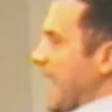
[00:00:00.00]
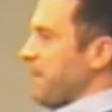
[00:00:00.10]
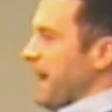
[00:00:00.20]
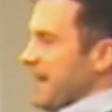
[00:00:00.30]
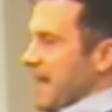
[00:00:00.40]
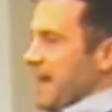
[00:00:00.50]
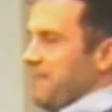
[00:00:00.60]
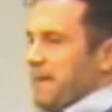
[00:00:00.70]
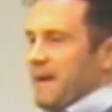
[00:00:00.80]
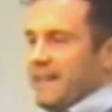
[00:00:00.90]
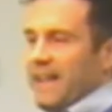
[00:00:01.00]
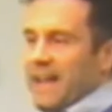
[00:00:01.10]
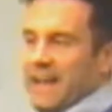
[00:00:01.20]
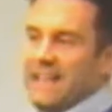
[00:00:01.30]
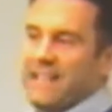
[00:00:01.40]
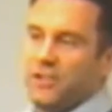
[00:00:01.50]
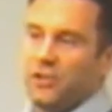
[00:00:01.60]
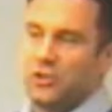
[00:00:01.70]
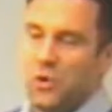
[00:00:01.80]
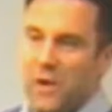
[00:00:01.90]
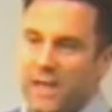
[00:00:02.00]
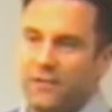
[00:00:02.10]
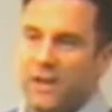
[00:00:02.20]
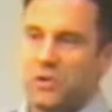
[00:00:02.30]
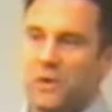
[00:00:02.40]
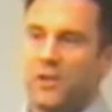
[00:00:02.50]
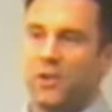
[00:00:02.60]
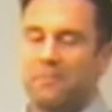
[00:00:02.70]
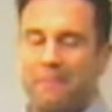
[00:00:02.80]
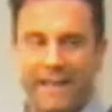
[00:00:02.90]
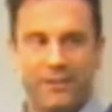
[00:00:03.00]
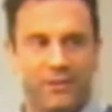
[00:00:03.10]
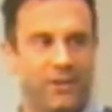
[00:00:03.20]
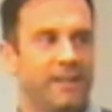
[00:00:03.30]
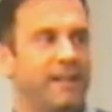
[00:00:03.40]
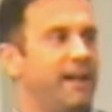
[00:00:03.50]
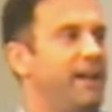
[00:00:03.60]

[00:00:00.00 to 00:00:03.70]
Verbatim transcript: and I'm, and I'm, I'm an, an identical twin. I've got a twin called Michael